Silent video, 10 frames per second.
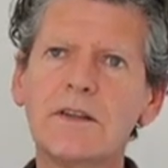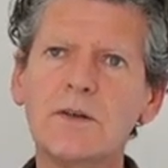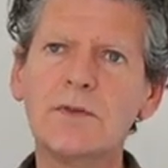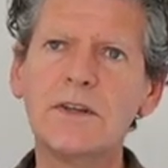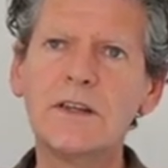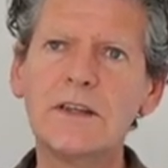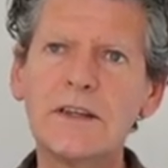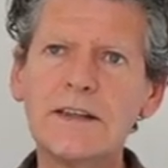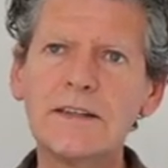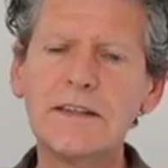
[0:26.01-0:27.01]
Dublin in
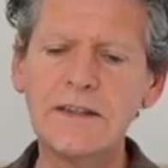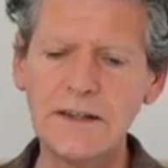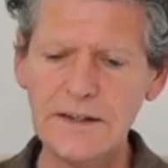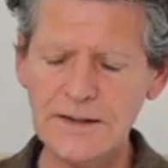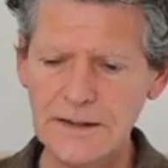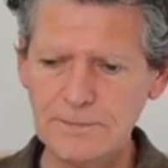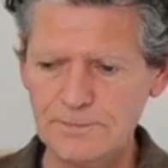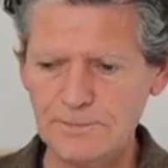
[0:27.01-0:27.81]
1990,